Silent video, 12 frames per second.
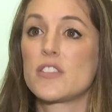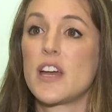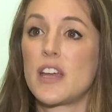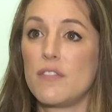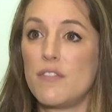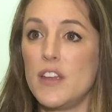
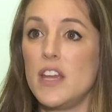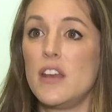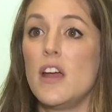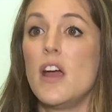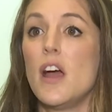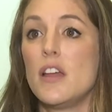that can
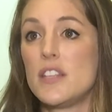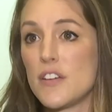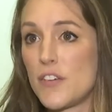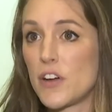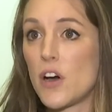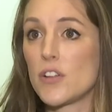feed
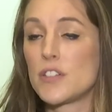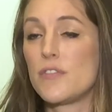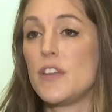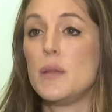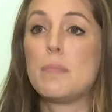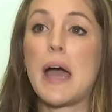difficult to
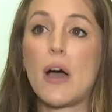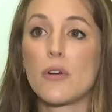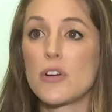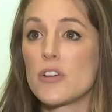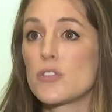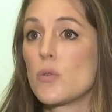feed
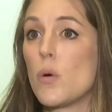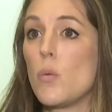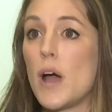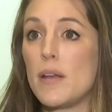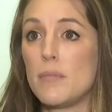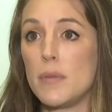powders, a
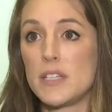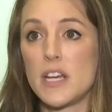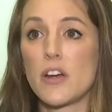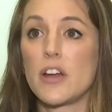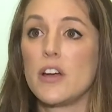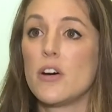wet
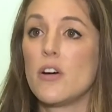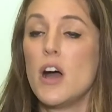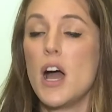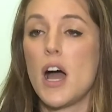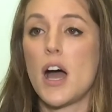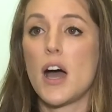material,
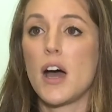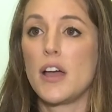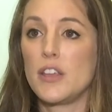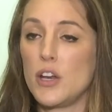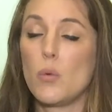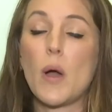
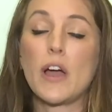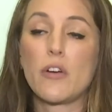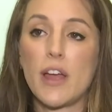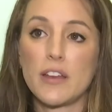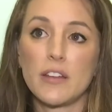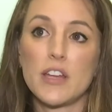wet
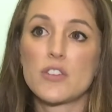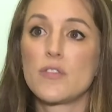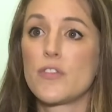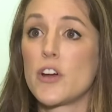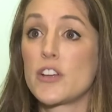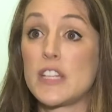
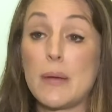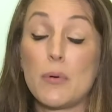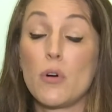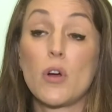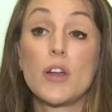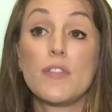granulation, for
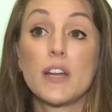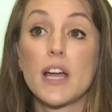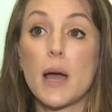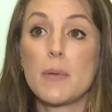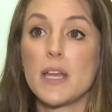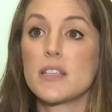example, or even
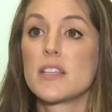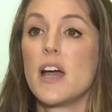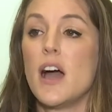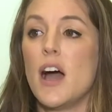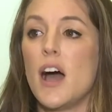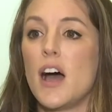gummies.
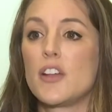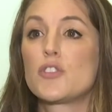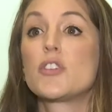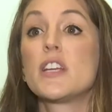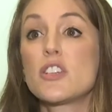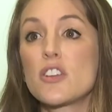
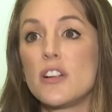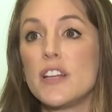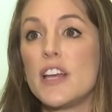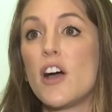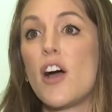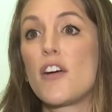
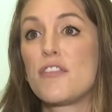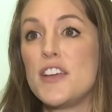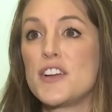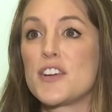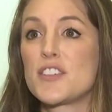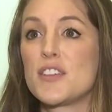Traditionally, our
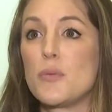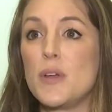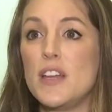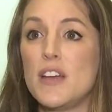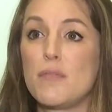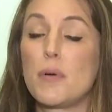feeders,
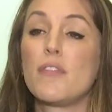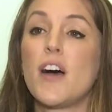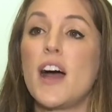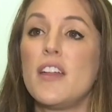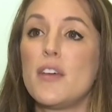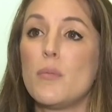we have
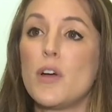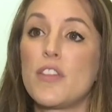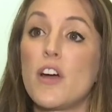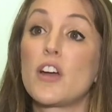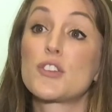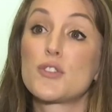provided them with
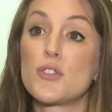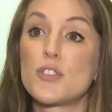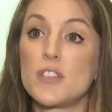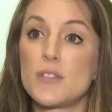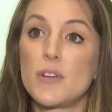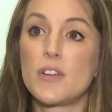our
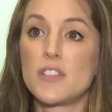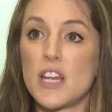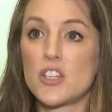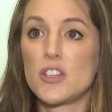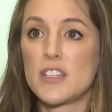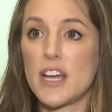extrusion
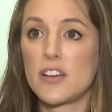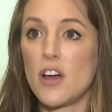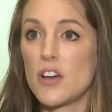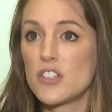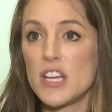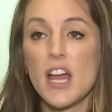spheronization
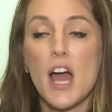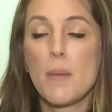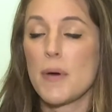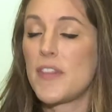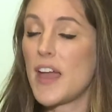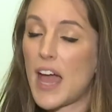technology,
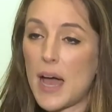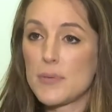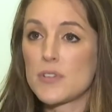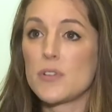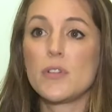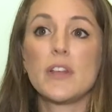but they
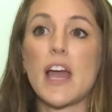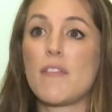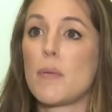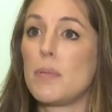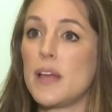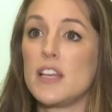absolutely
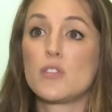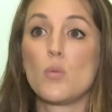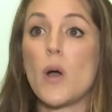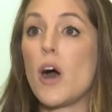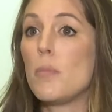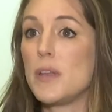have a place
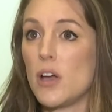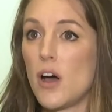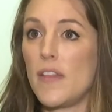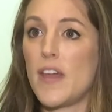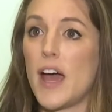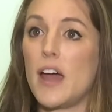well
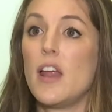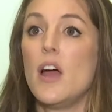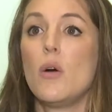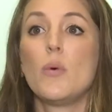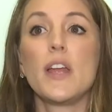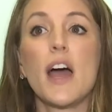beyond that.
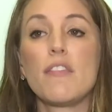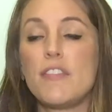We have